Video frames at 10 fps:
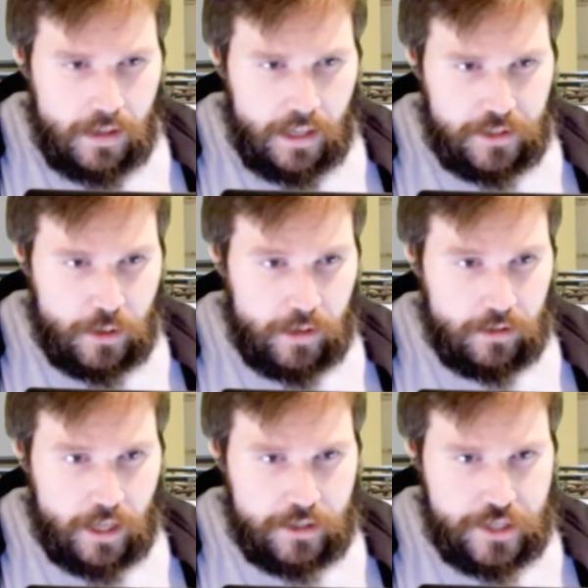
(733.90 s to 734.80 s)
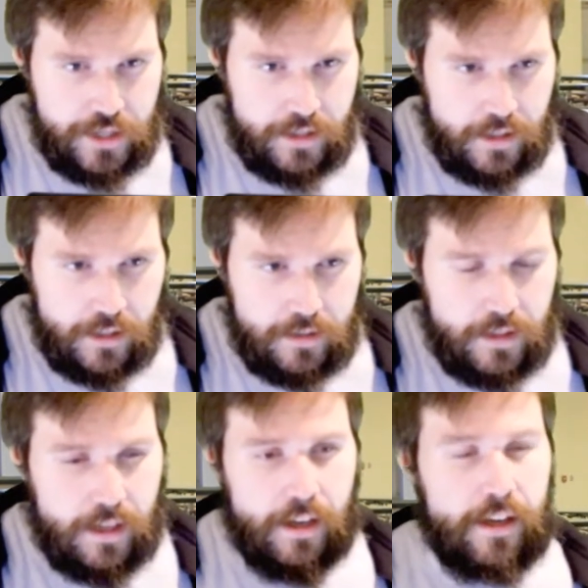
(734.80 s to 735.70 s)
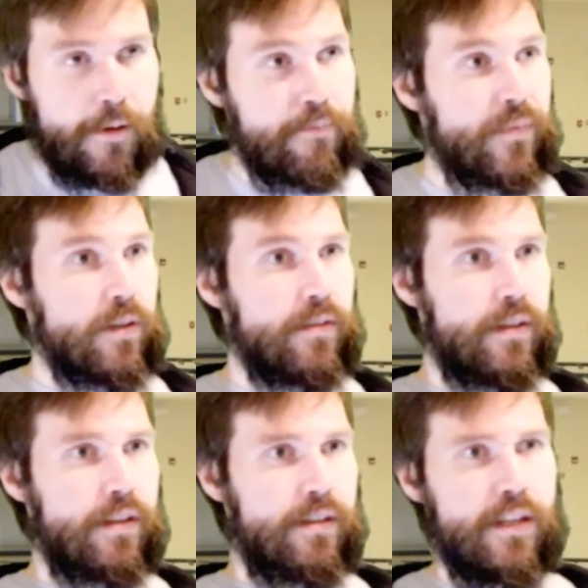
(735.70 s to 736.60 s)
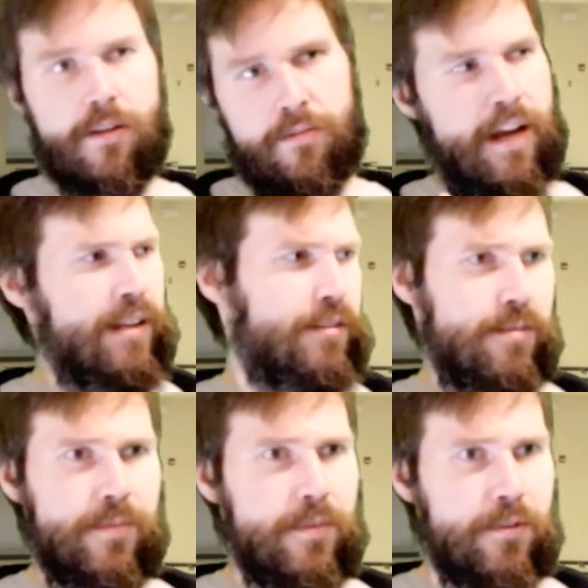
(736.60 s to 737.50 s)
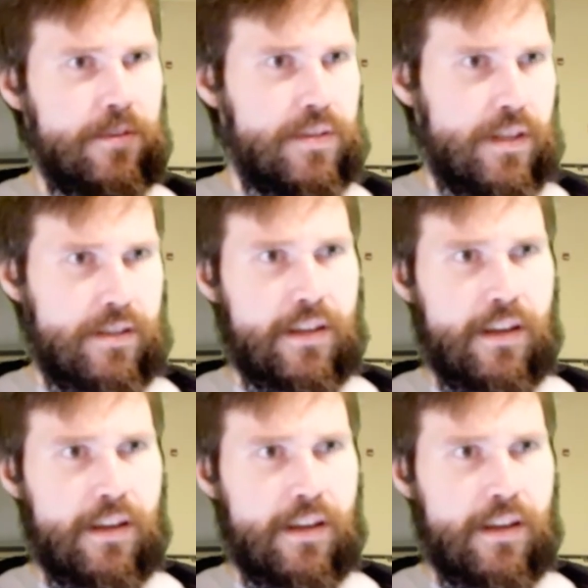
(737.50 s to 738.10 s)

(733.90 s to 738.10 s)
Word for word: Uh, so at lunch, um, I assume you two sit